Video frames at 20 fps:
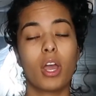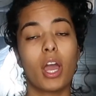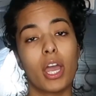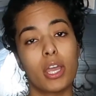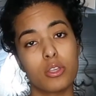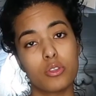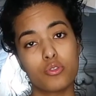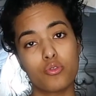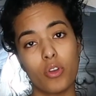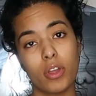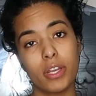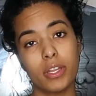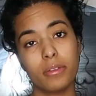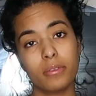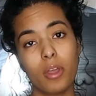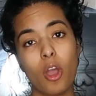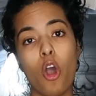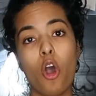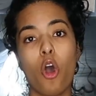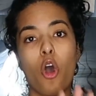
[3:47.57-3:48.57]
He's ready.
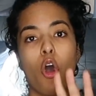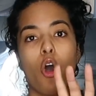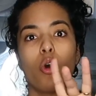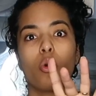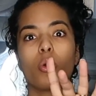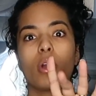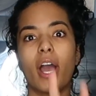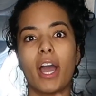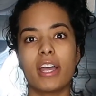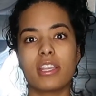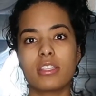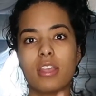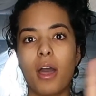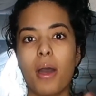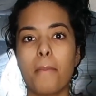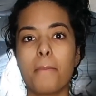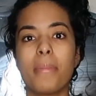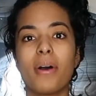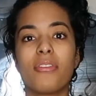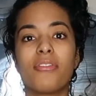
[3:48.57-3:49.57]
Oh, guys,
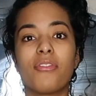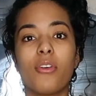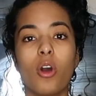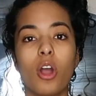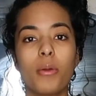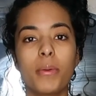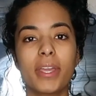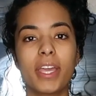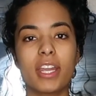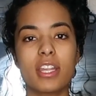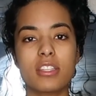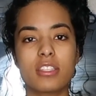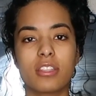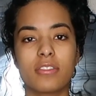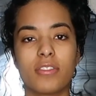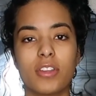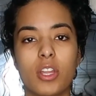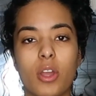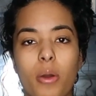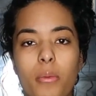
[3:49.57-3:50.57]
before we get into the
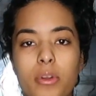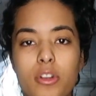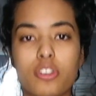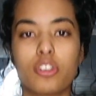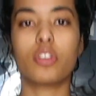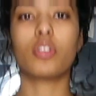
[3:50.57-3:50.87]
video, I want to show